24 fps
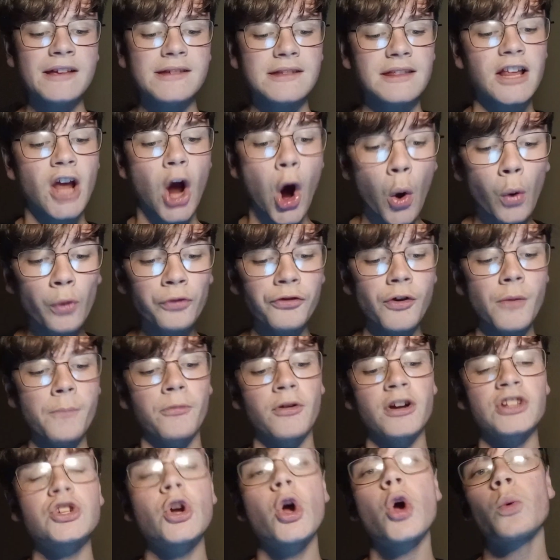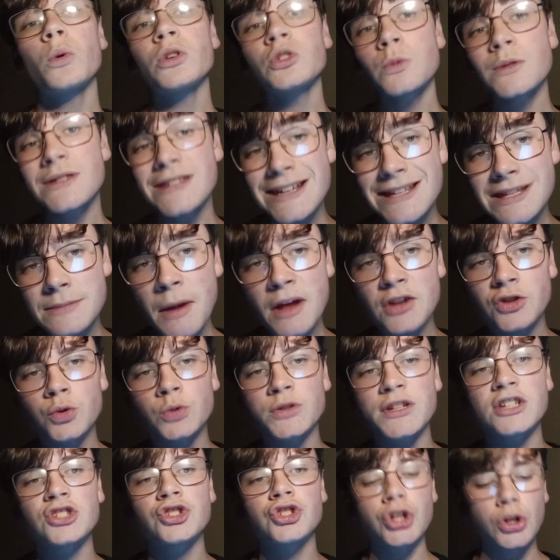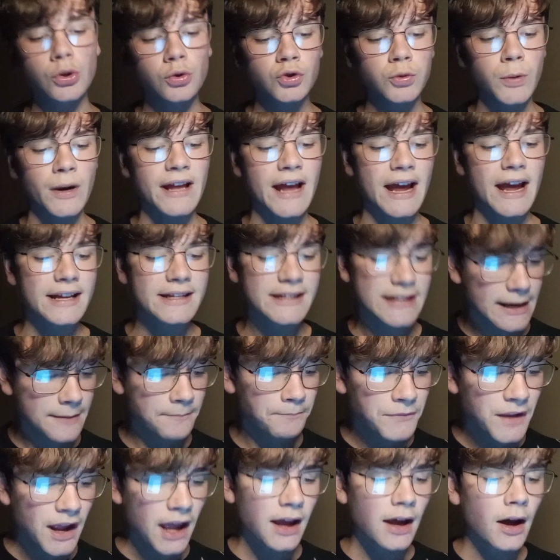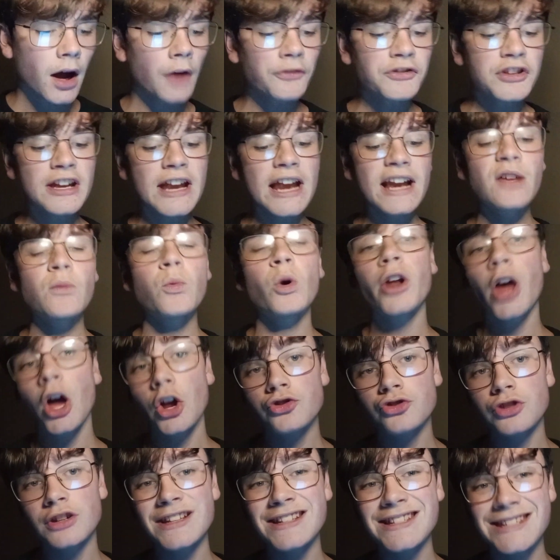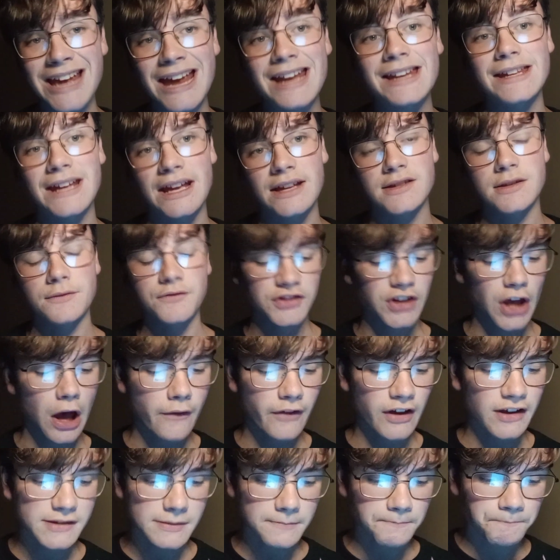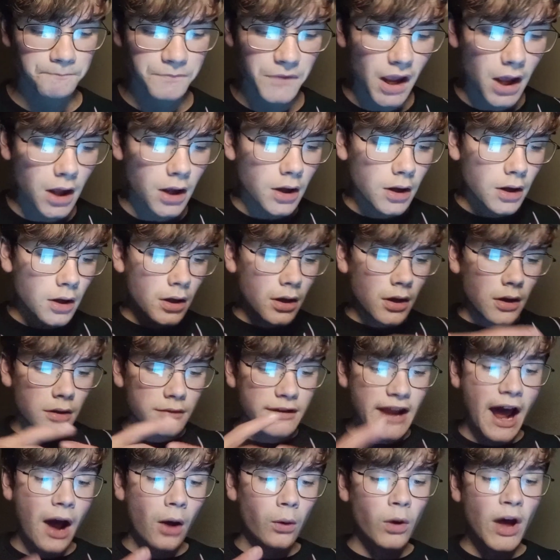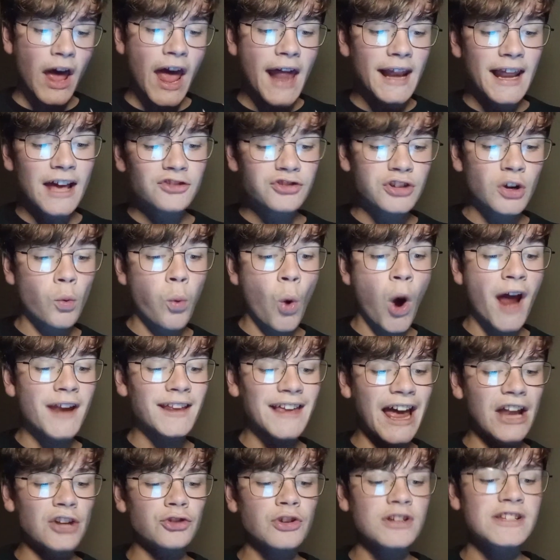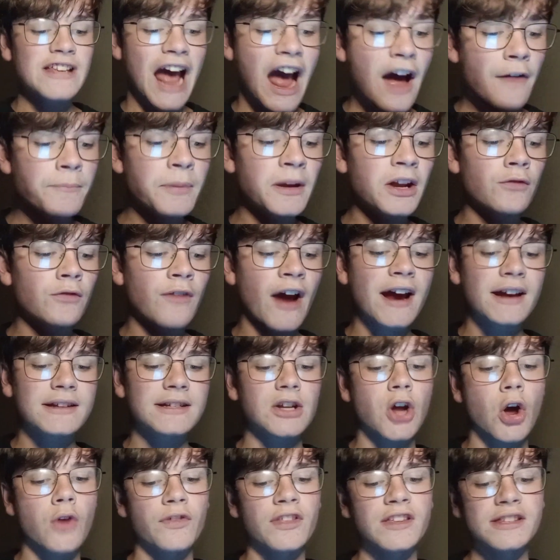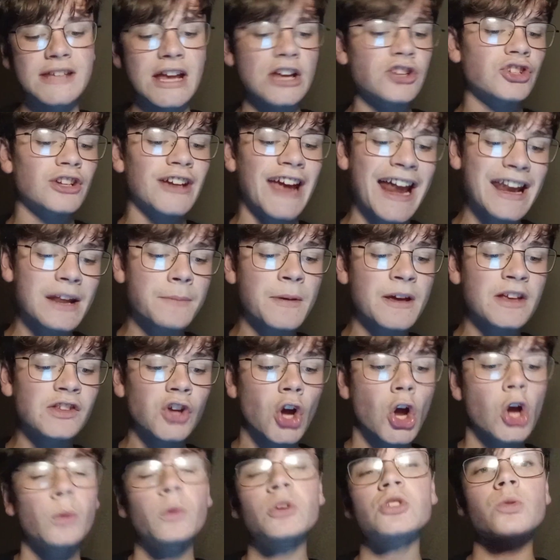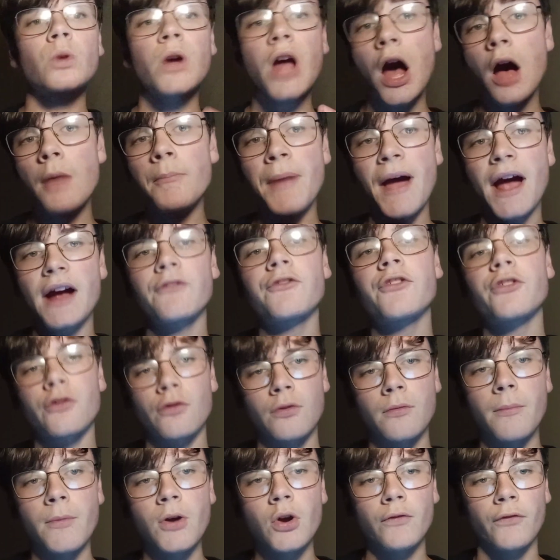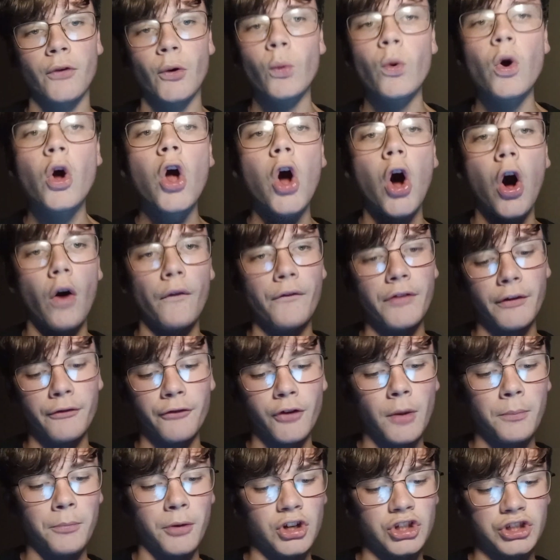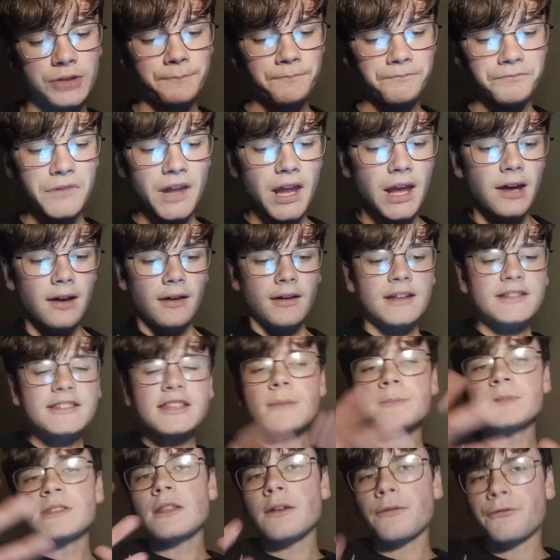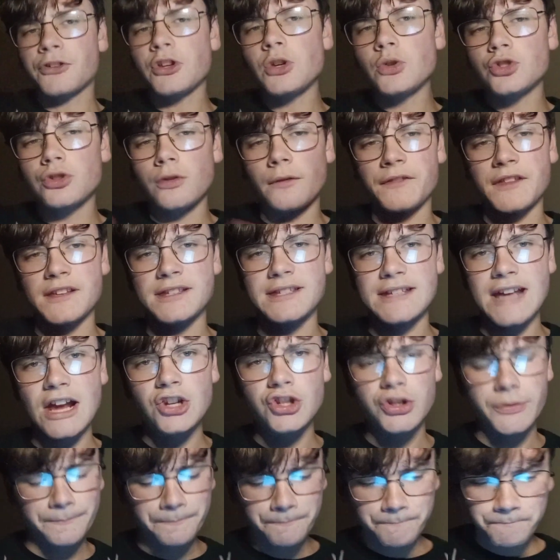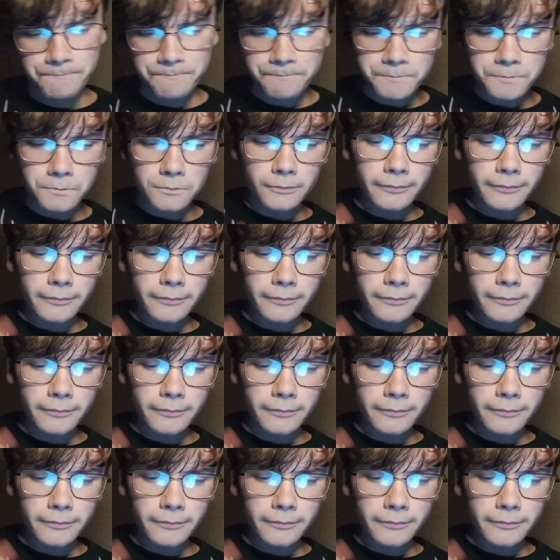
replacing the old footbridge, which was dismantled in June 2018 after nearly 110 years of service. Now, electric wired gantries have been erected over the station canopies, which will cut back for the removal of the footbridge. In terms of the future of the station,